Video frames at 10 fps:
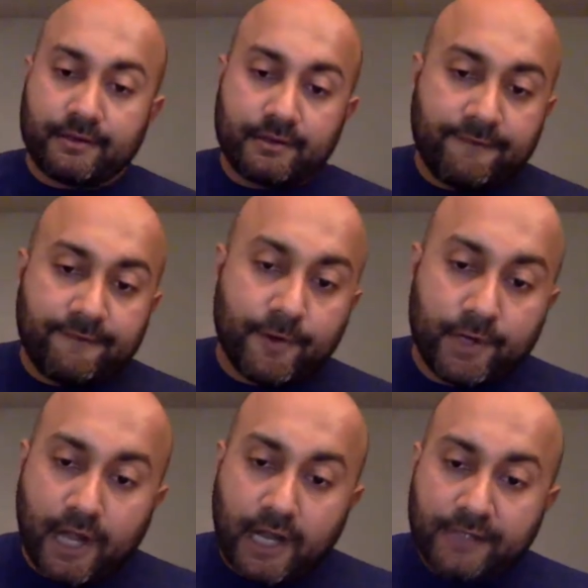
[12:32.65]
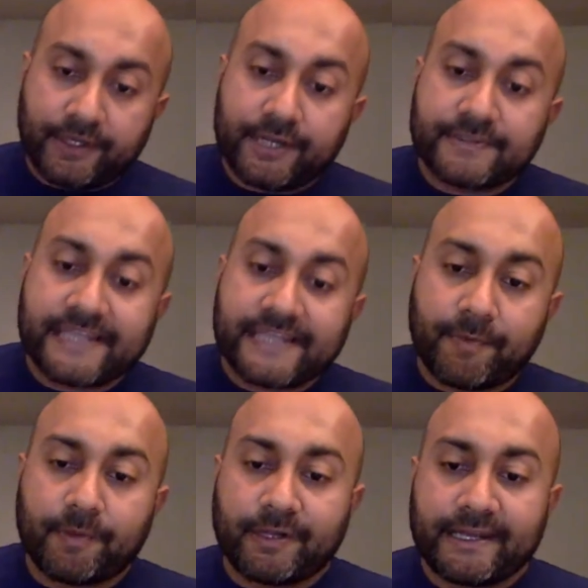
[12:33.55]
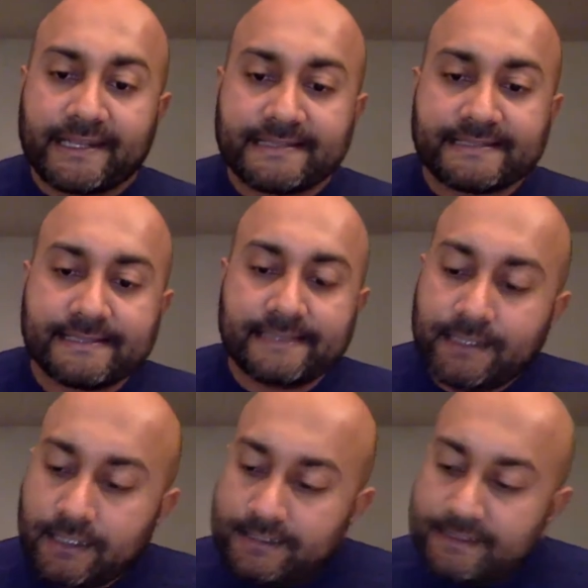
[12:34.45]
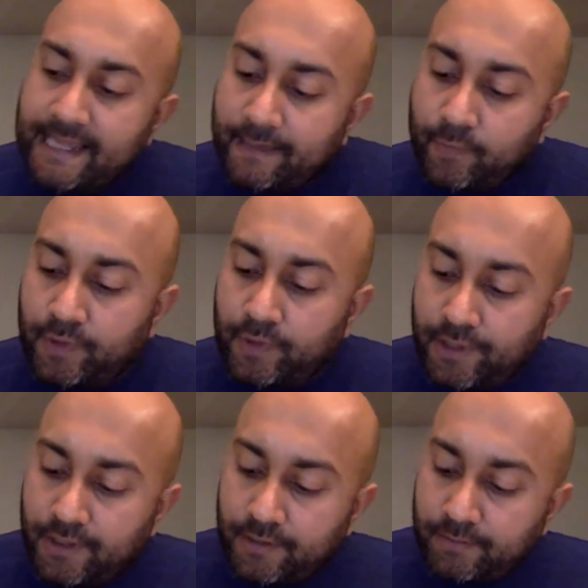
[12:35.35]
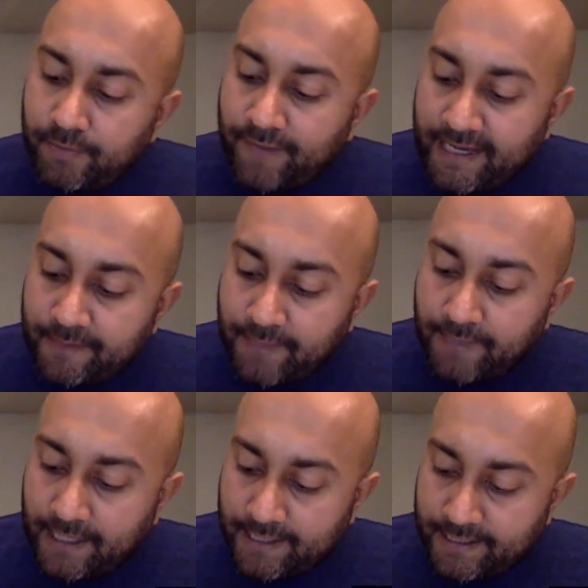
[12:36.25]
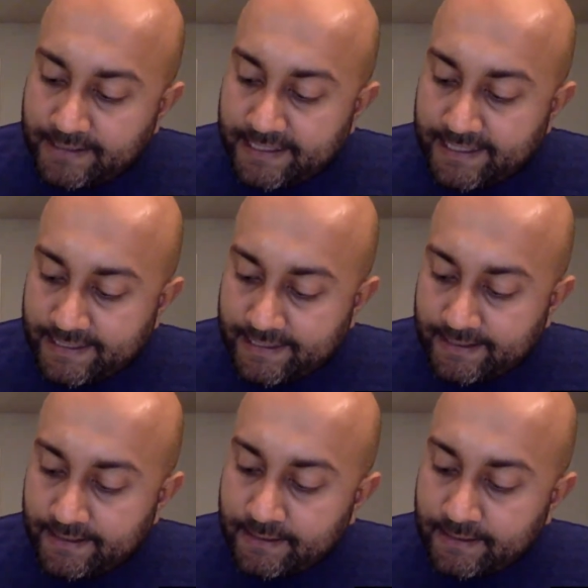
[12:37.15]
you were not going to use capabilities that were provided by the